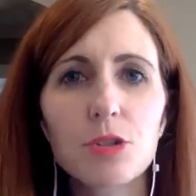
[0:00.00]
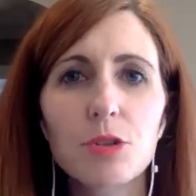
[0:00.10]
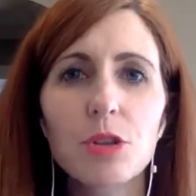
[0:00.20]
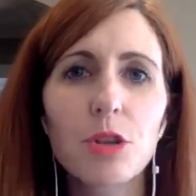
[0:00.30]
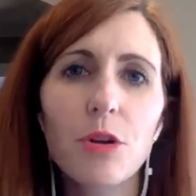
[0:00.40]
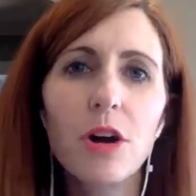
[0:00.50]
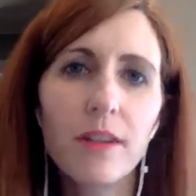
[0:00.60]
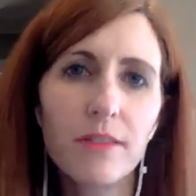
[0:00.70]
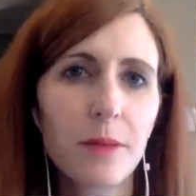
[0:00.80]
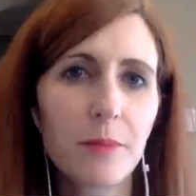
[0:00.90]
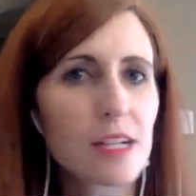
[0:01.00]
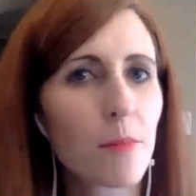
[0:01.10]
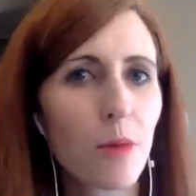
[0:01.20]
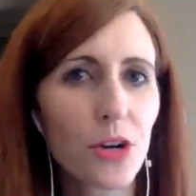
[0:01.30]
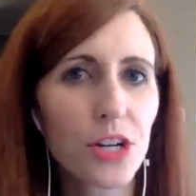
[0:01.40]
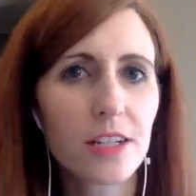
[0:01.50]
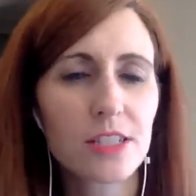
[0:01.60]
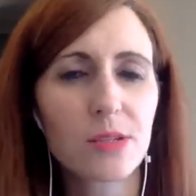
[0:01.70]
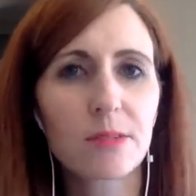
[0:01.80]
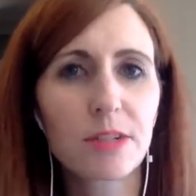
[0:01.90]
a little off Amazon marketing. So I
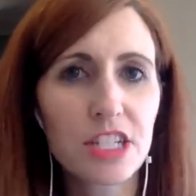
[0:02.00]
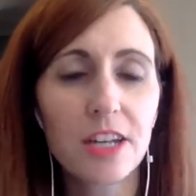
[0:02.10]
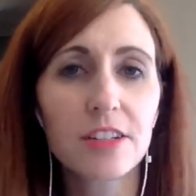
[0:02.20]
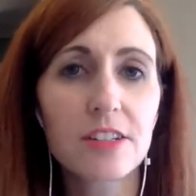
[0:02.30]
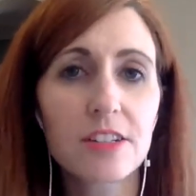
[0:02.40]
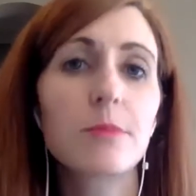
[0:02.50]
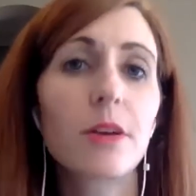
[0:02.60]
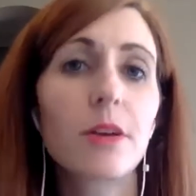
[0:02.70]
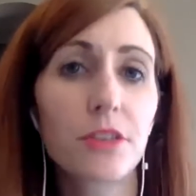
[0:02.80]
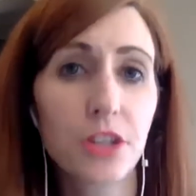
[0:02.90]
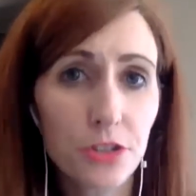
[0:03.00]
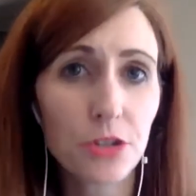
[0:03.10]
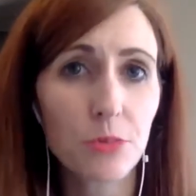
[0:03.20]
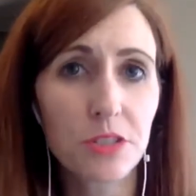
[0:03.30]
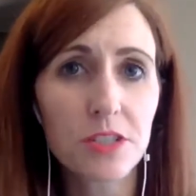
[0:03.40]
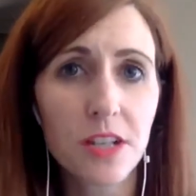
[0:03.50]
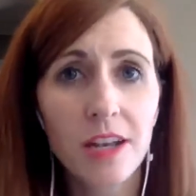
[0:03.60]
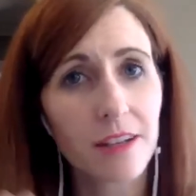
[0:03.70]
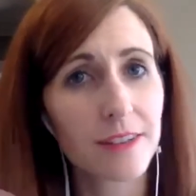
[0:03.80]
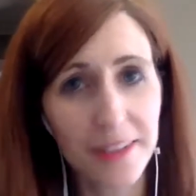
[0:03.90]
reached out to some other YouTubers,
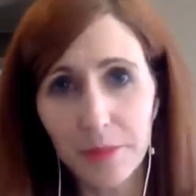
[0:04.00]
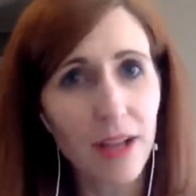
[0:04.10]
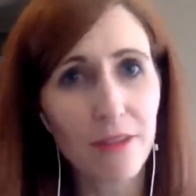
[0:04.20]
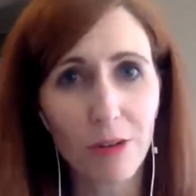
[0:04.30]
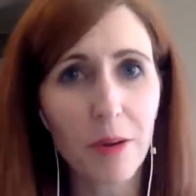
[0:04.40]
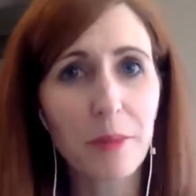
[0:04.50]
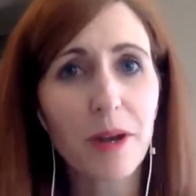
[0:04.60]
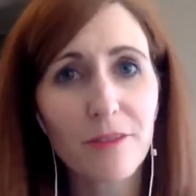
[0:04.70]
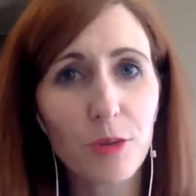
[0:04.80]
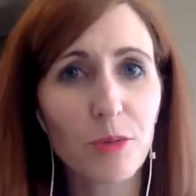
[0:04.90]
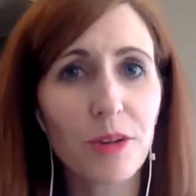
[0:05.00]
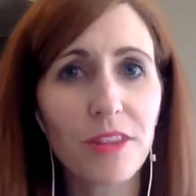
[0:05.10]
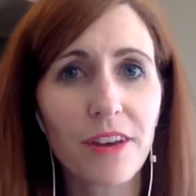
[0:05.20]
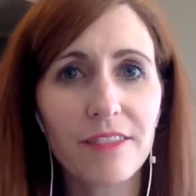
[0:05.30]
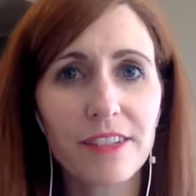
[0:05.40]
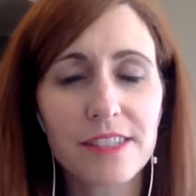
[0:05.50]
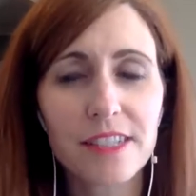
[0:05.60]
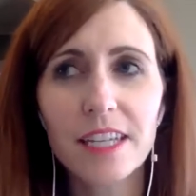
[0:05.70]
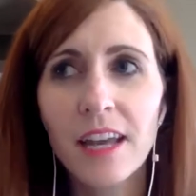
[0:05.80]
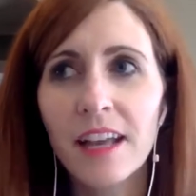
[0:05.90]
because that's a platform I'm comfortable with,
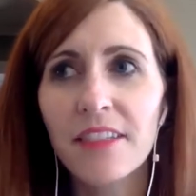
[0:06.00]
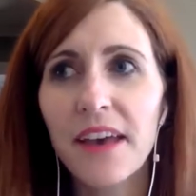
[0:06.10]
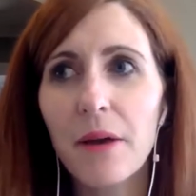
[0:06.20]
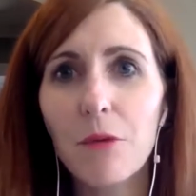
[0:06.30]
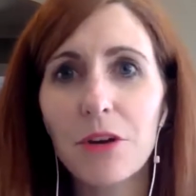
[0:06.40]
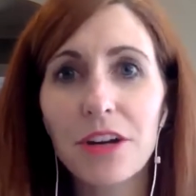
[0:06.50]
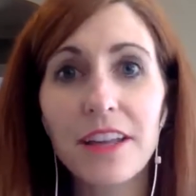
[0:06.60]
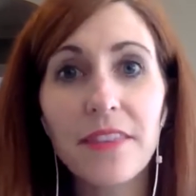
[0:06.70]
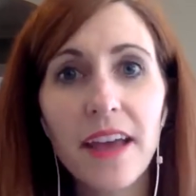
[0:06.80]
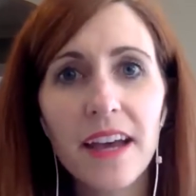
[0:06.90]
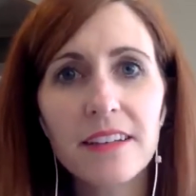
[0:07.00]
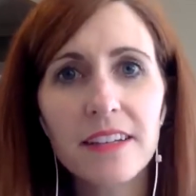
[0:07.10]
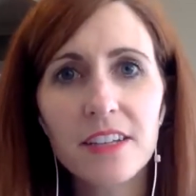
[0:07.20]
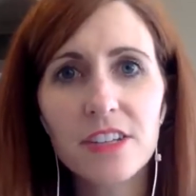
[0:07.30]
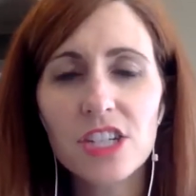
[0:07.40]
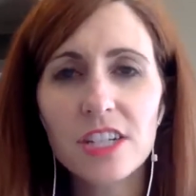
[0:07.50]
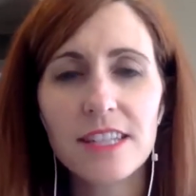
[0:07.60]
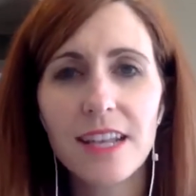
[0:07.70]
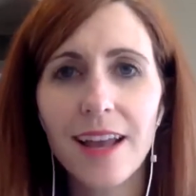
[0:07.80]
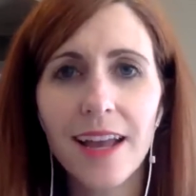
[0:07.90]
obviously, that were in that niche, and
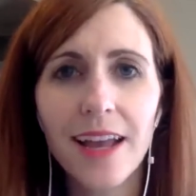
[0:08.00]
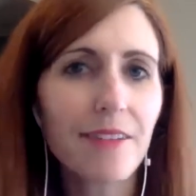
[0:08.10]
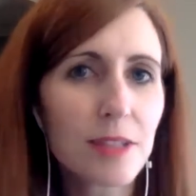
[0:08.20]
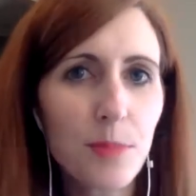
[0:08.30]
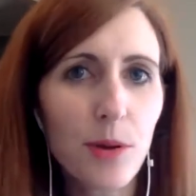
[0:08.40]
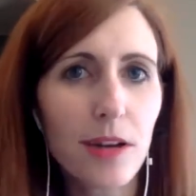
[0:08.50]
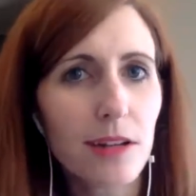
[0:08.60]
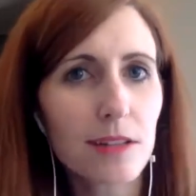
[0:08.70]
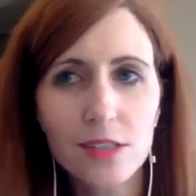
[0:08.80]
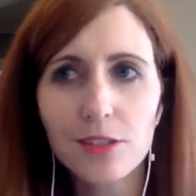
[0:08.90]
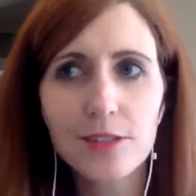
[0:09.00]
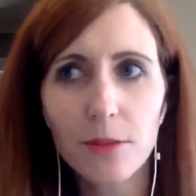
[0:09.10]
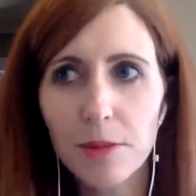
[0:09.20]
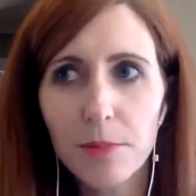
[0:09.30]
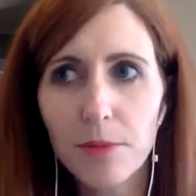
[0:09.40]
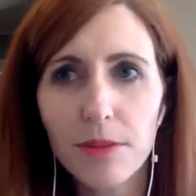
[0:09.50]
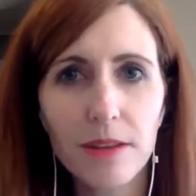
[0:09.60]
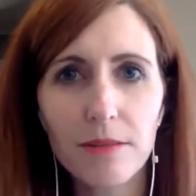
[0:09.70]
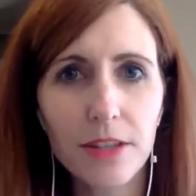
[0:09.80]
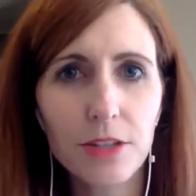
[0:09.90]
said, hey, I have this product. Turns out people
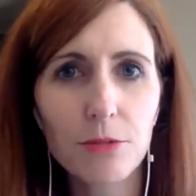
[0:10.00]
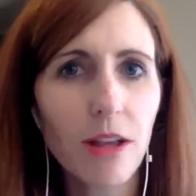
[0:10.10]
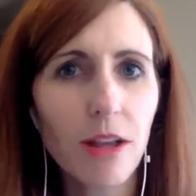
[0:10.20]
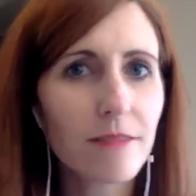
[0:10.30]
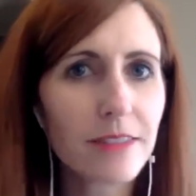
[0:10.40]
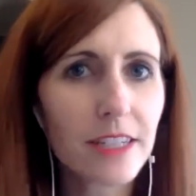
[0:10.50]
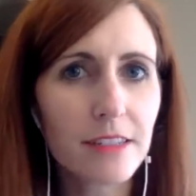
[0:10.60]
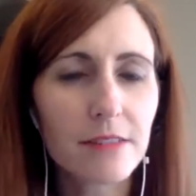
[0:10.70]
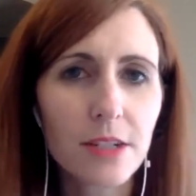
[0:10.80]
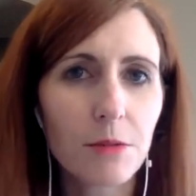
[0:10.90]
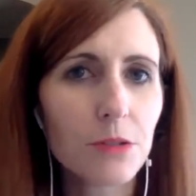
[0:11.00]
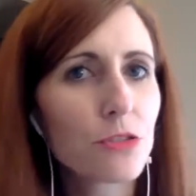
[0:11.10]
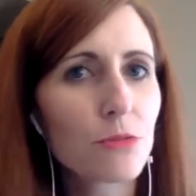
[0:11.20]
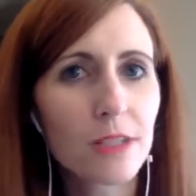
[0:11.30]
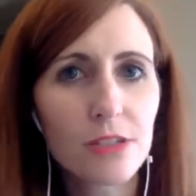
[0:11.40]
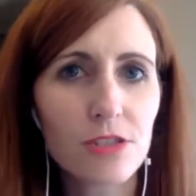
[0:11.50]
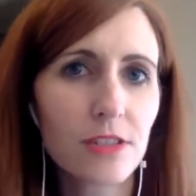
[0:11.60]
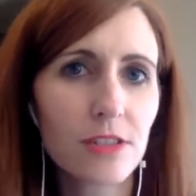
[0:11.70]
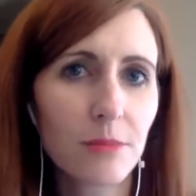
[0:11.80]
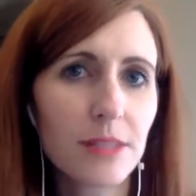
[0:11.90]
that like you love it. You know, would you be
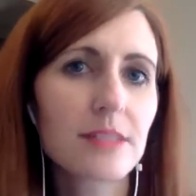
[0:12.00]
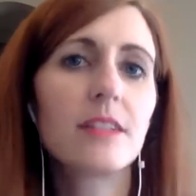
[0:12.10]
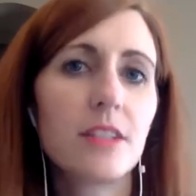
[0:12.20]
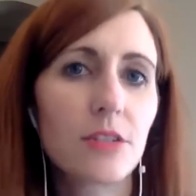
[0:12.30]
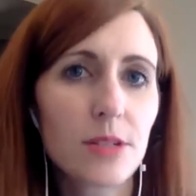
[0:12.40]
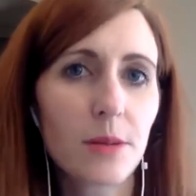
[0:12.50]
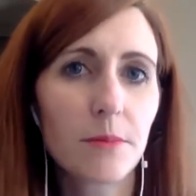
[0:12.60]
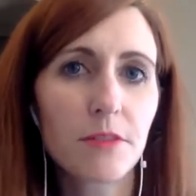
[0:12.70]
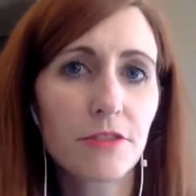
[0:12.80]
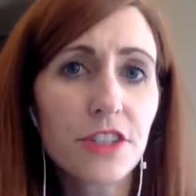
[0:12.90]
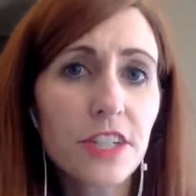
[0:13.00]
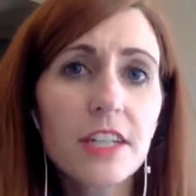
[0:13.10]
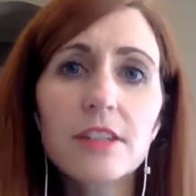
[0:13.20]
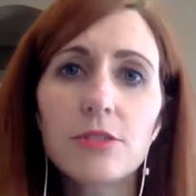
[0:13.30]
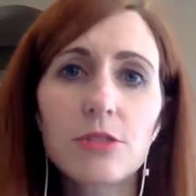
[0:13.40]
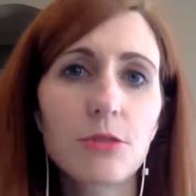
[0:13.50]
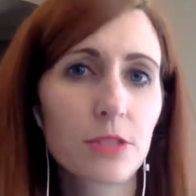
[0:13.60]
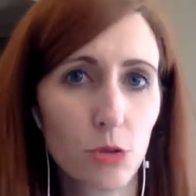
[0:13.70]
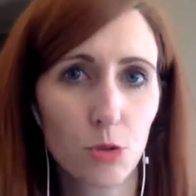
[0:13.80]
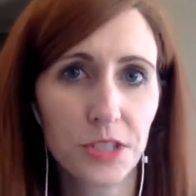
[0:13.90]
interested in me sending you something for free? And you do a
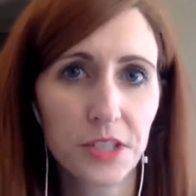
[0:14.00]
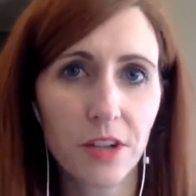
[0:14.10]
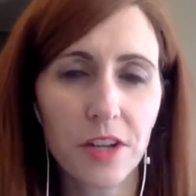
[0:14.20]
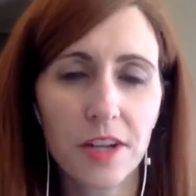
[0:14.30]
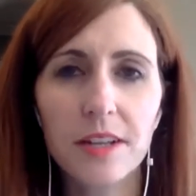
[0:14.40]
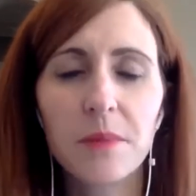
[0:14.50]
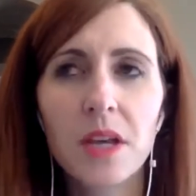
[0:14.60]
tutorial on it.